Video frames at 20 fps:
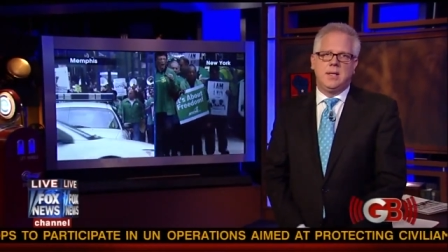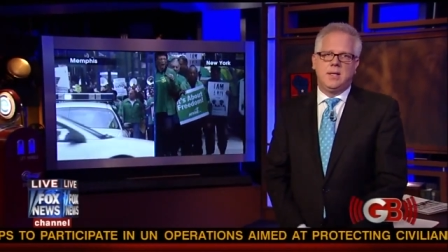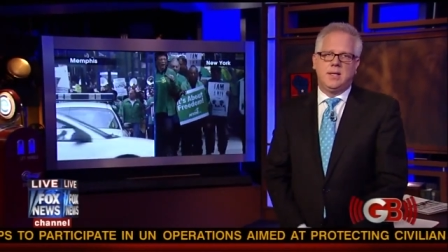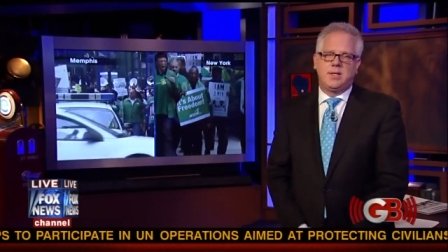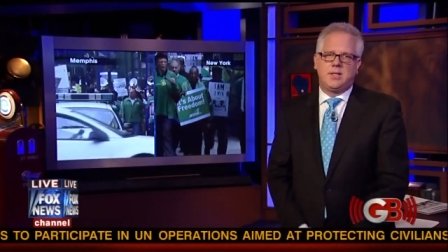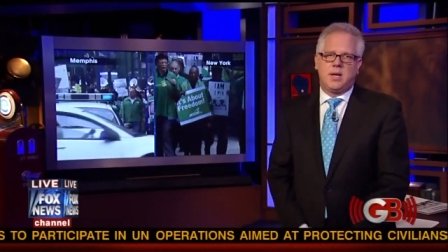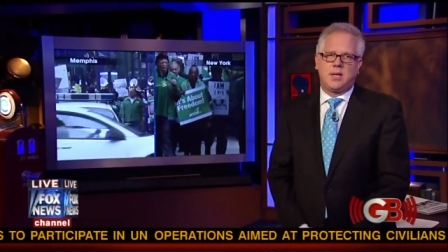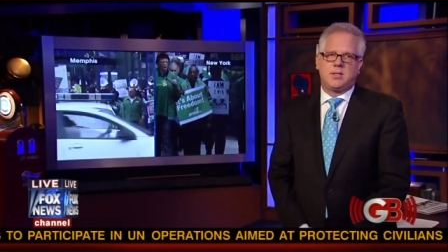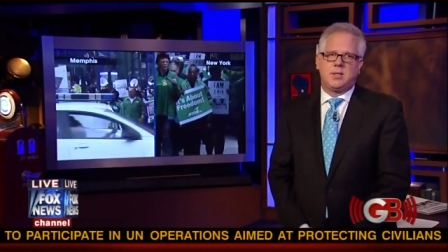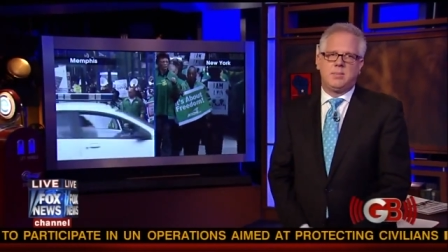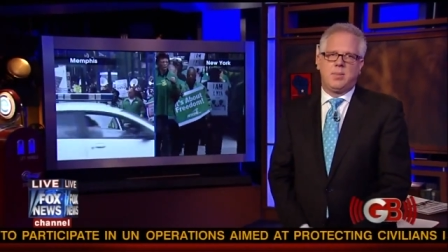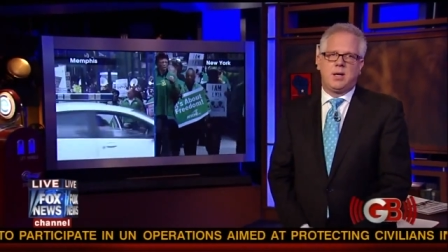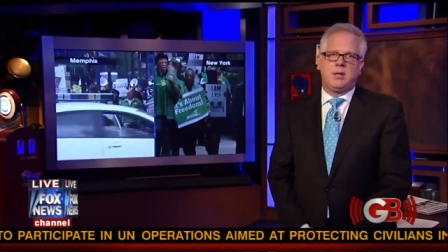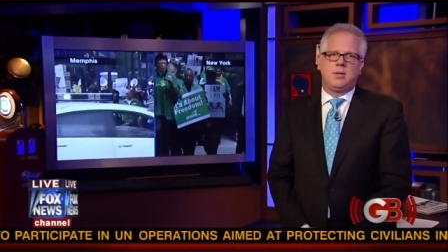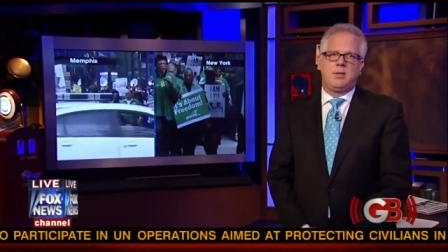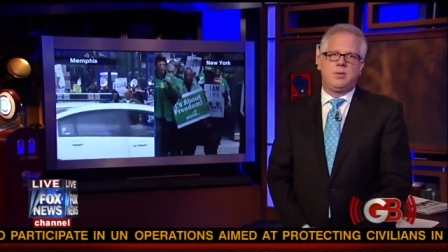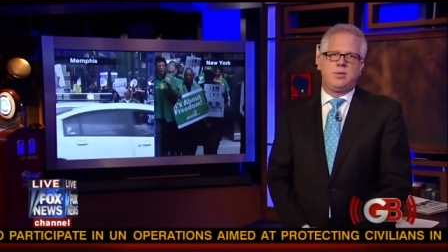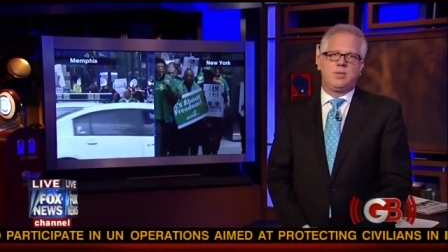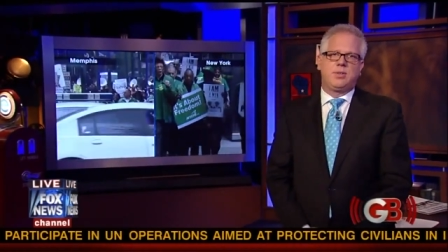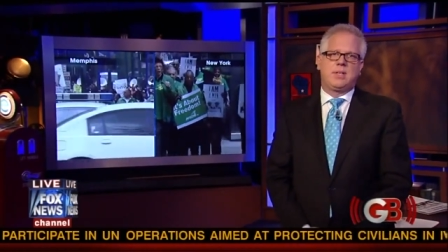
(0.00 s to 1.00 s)
that Dr.
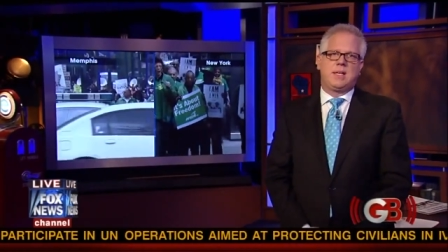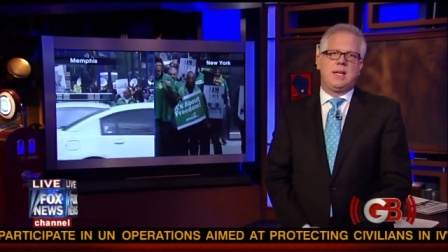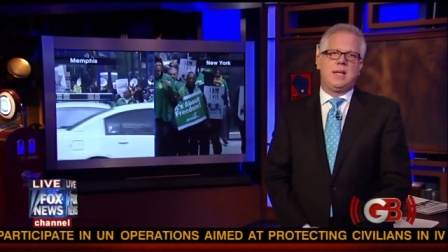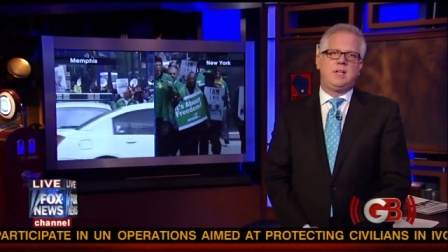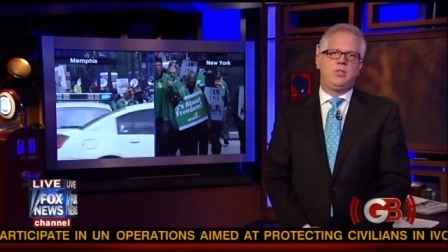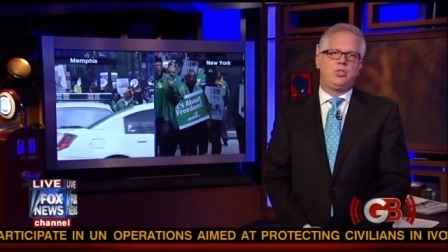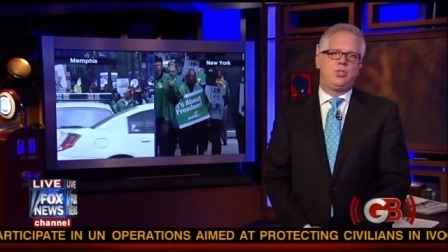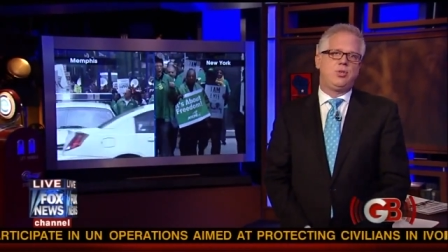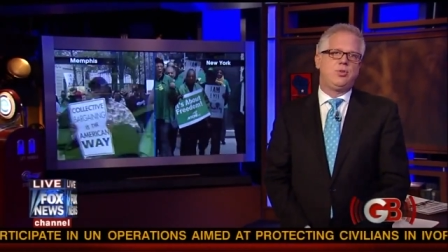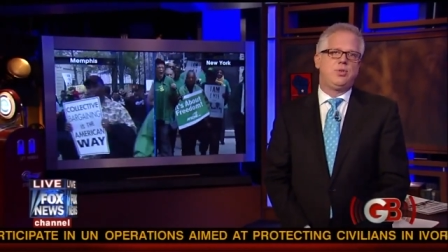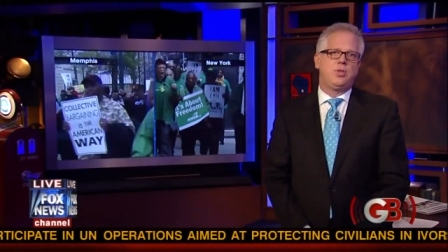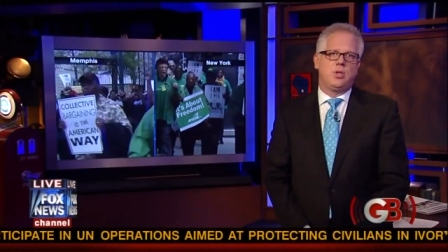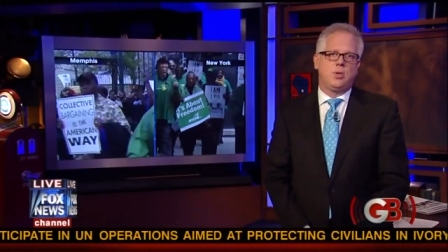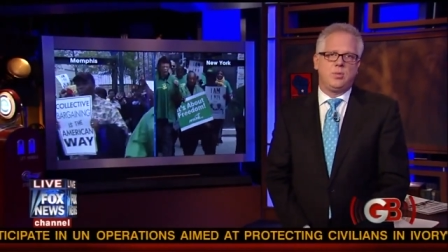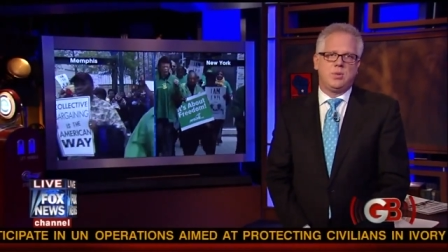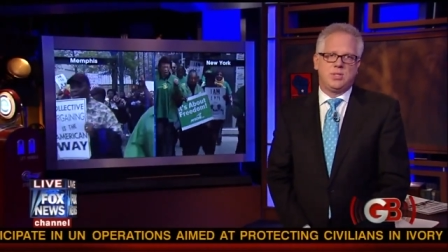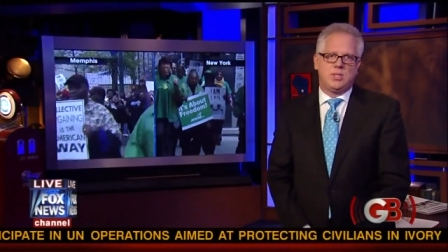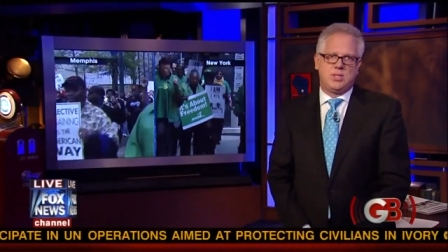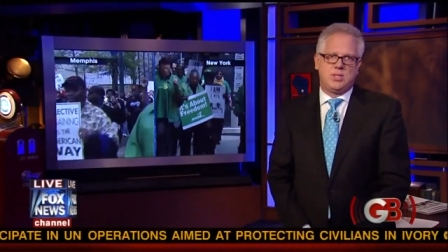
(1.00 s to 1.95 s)
Martin Luther King Jr. was